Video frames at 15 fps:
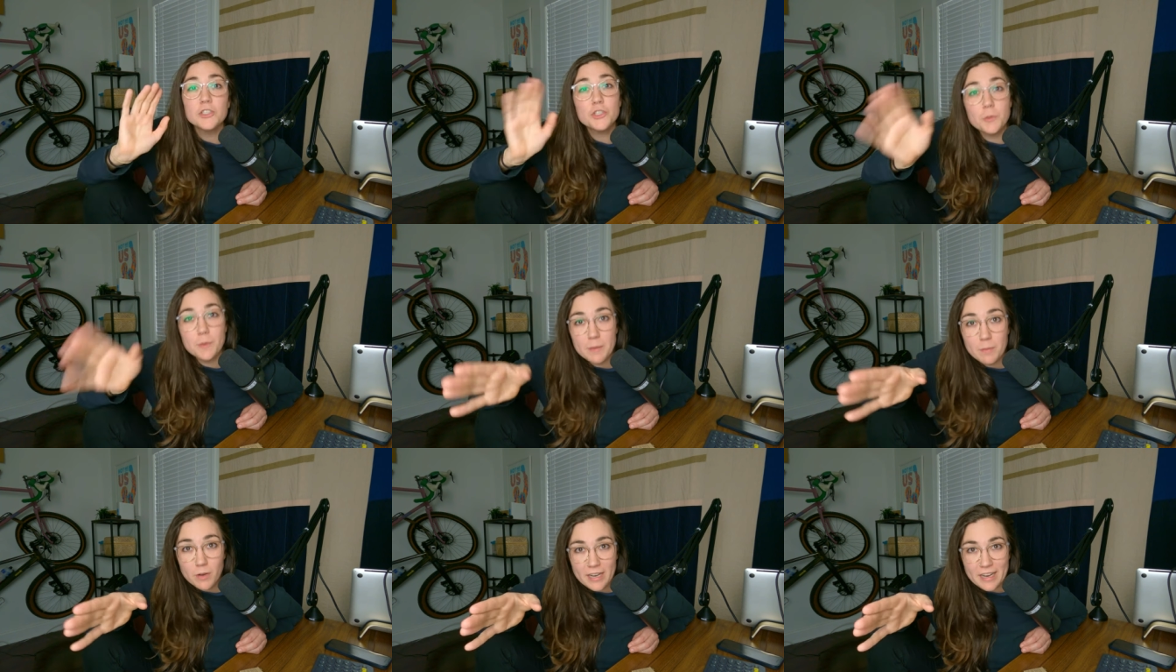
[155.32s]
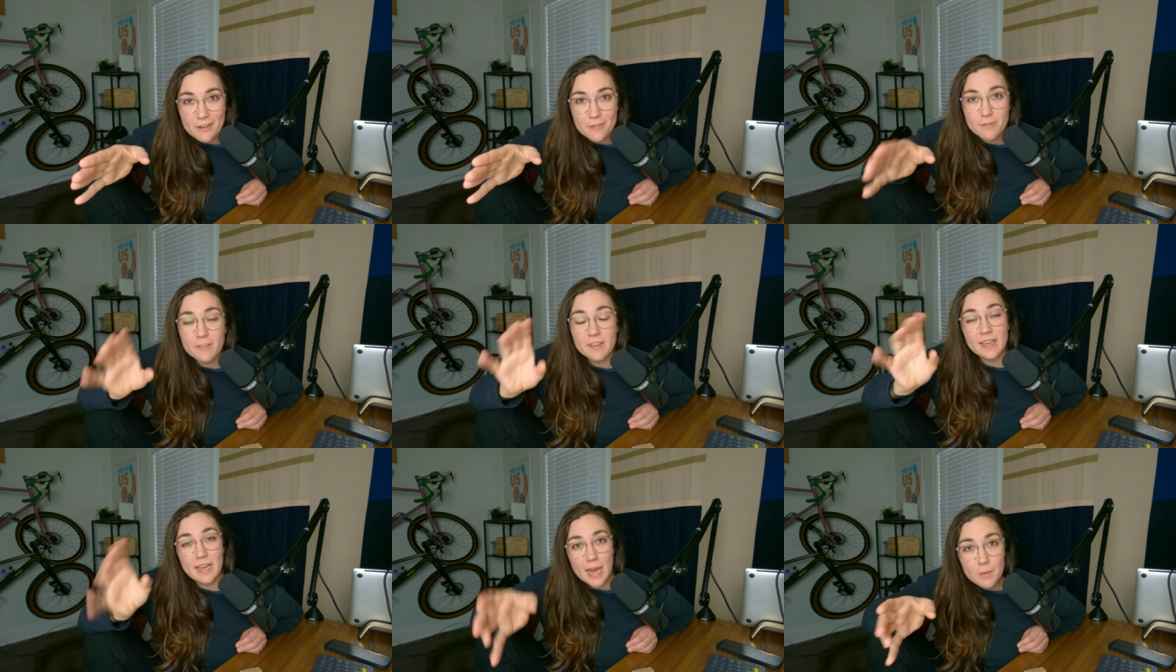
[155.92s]
To be brief,
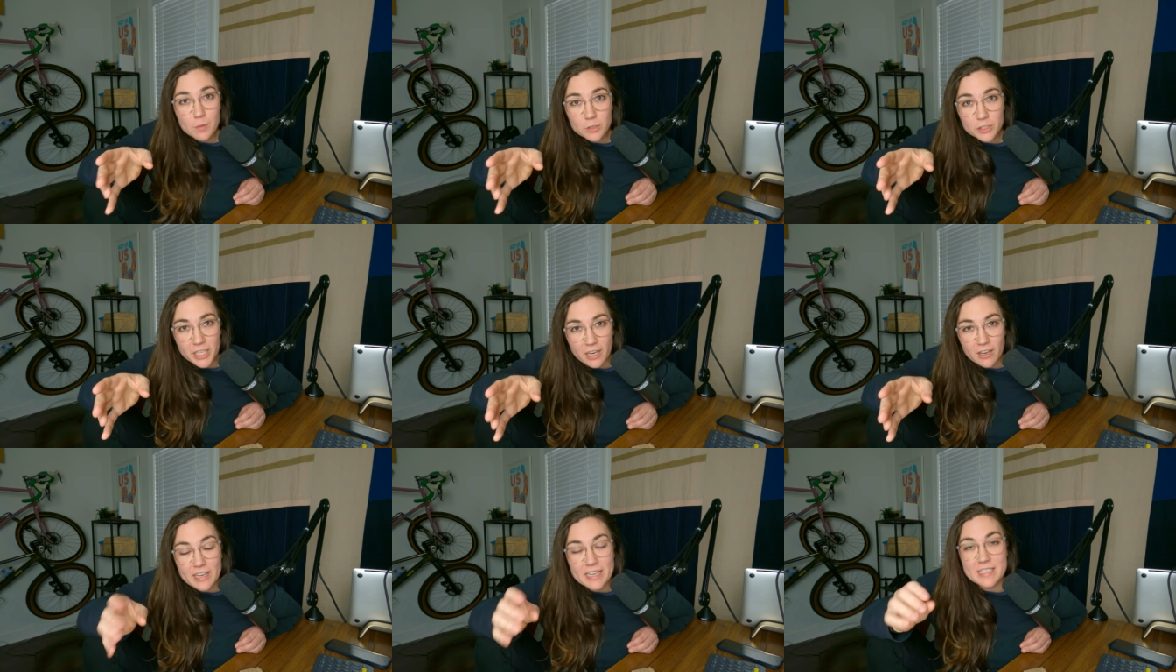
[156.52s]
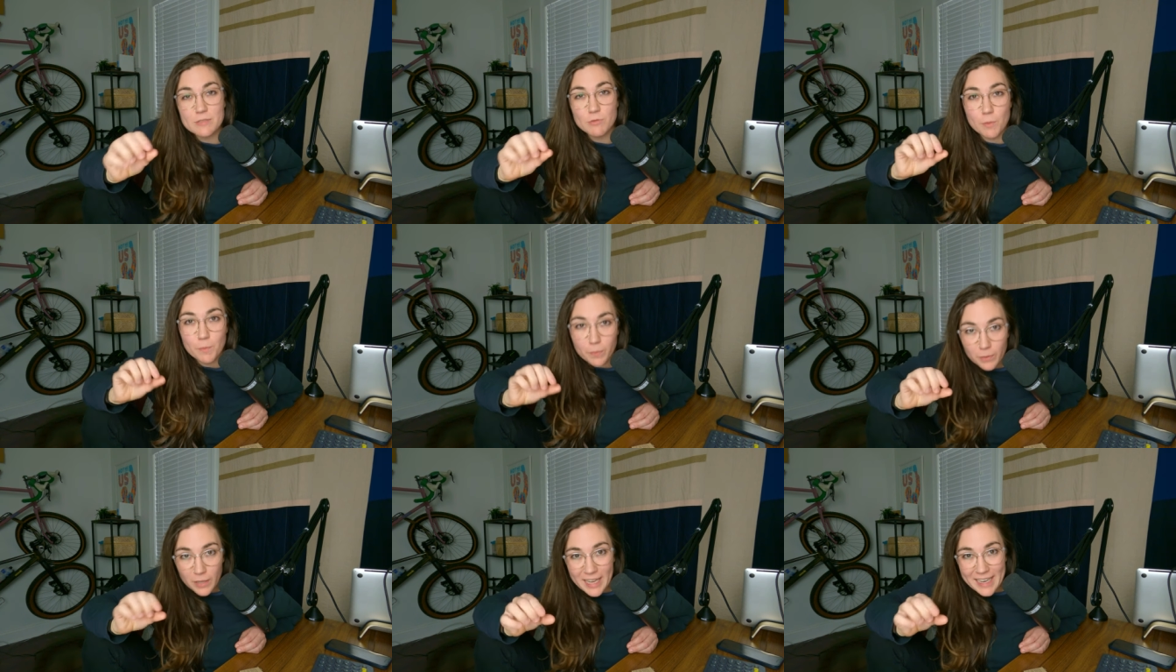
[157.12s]
cable cherries
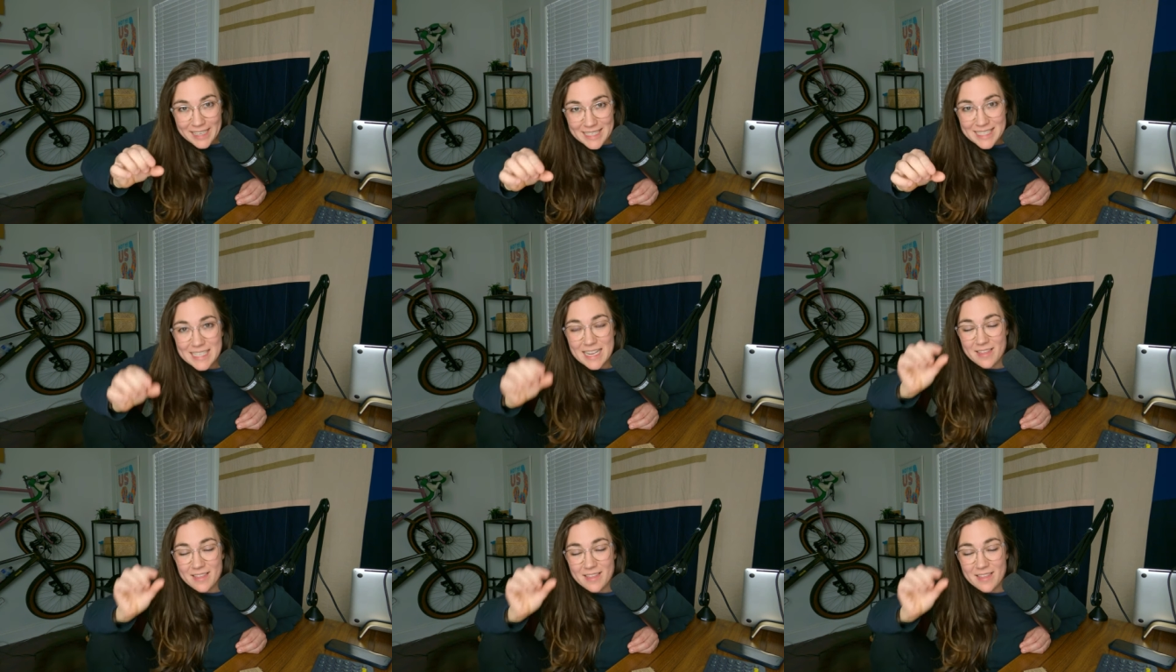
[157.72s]
replace